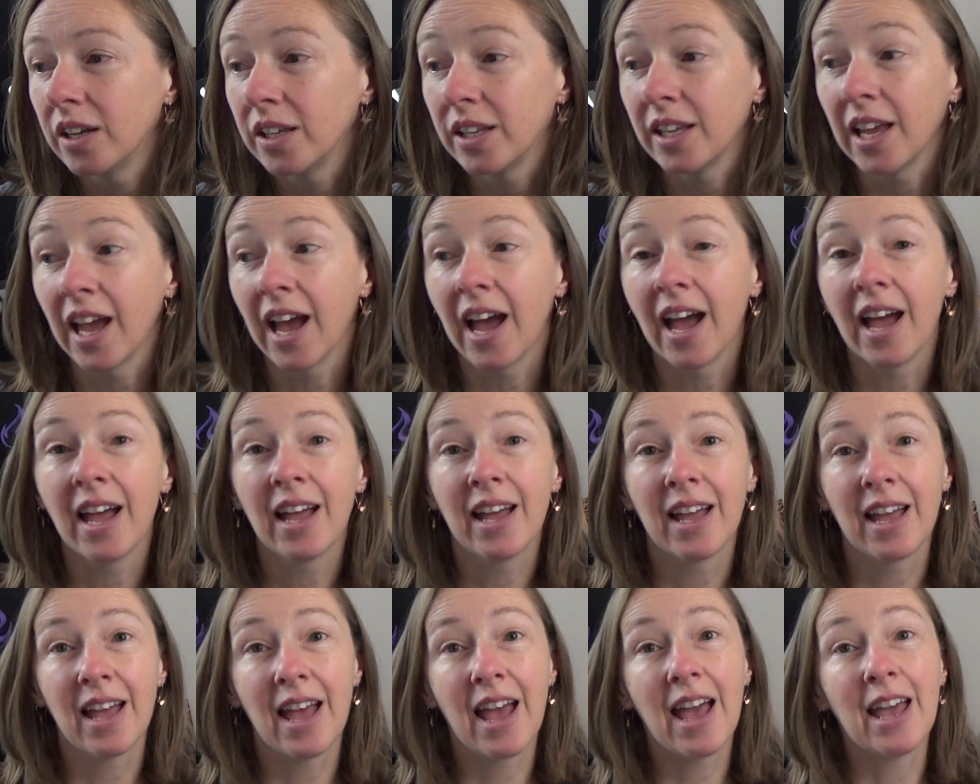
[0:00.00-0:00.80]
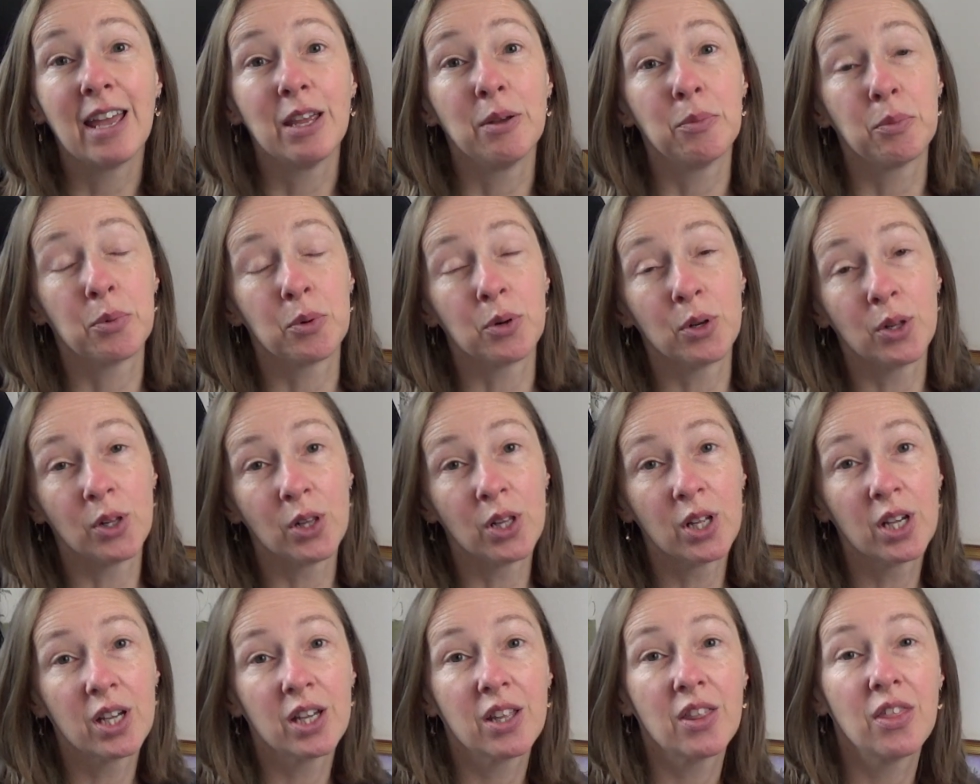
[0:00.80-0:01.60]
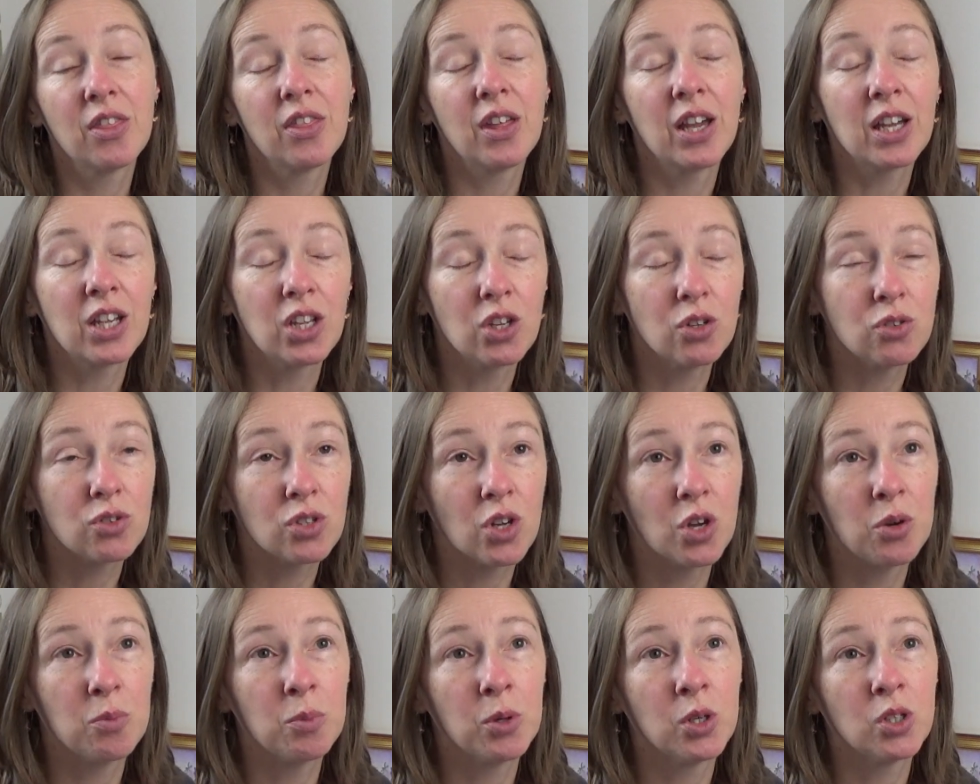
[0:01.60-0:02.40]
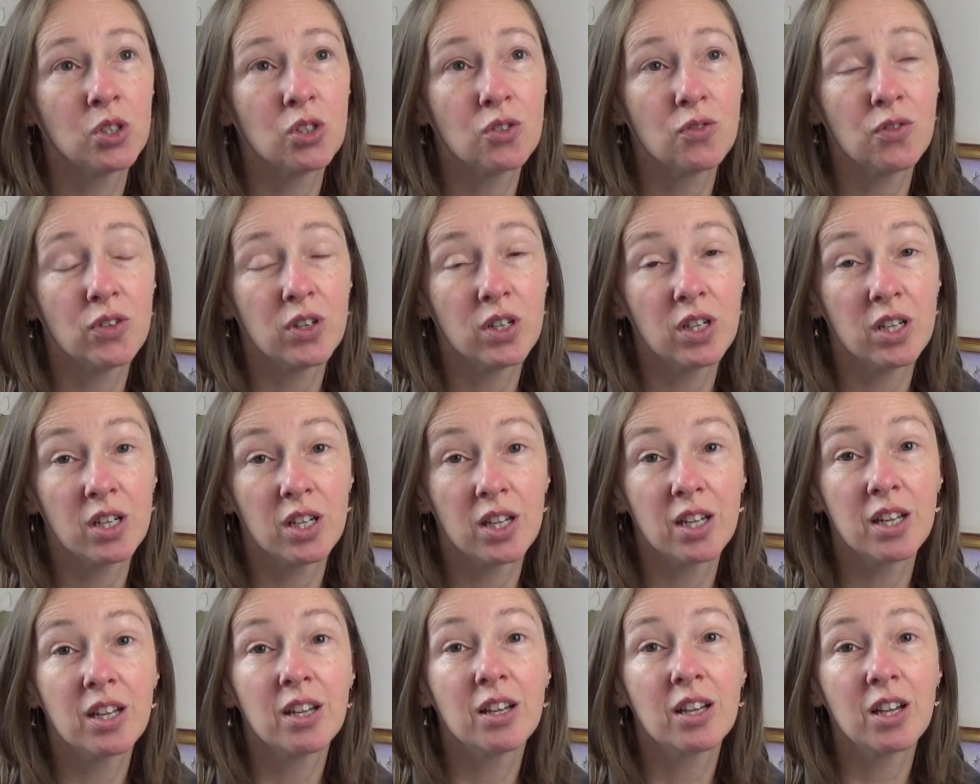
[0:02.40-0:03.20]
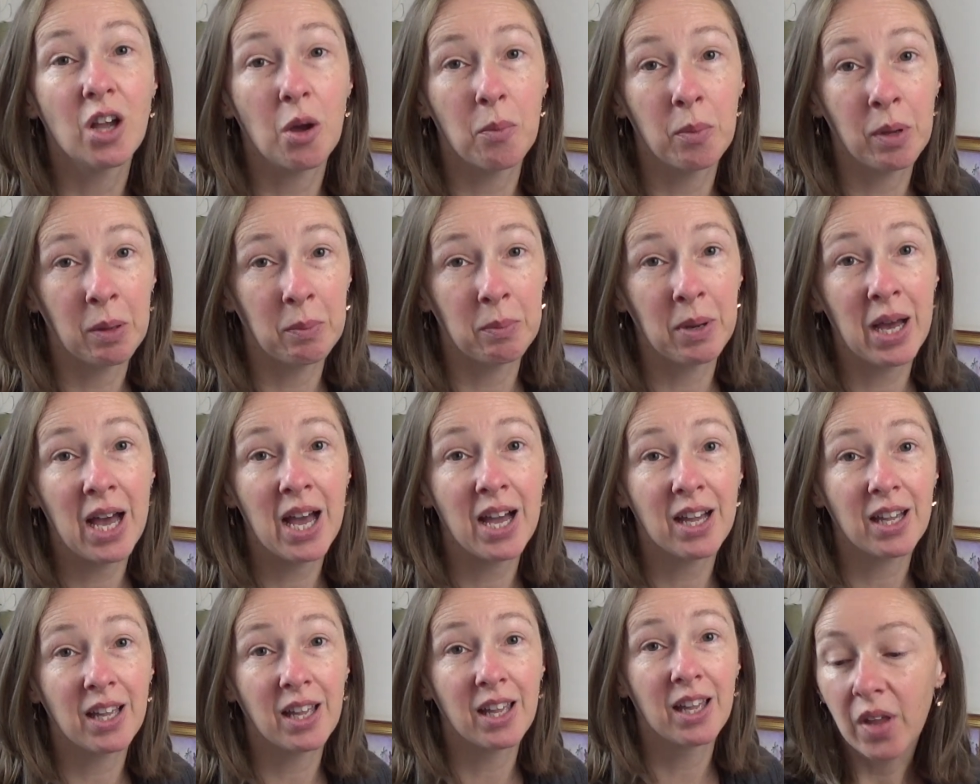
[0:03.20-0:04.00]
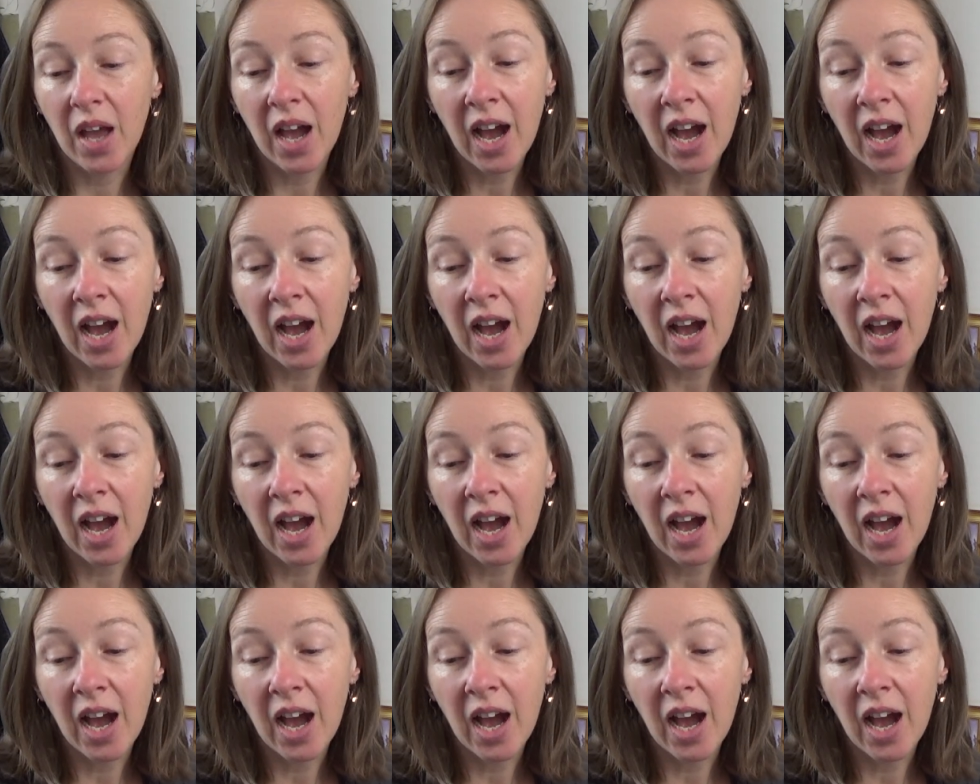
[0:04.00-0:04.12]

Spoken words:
Yeah, April. Thank you so much for coming back.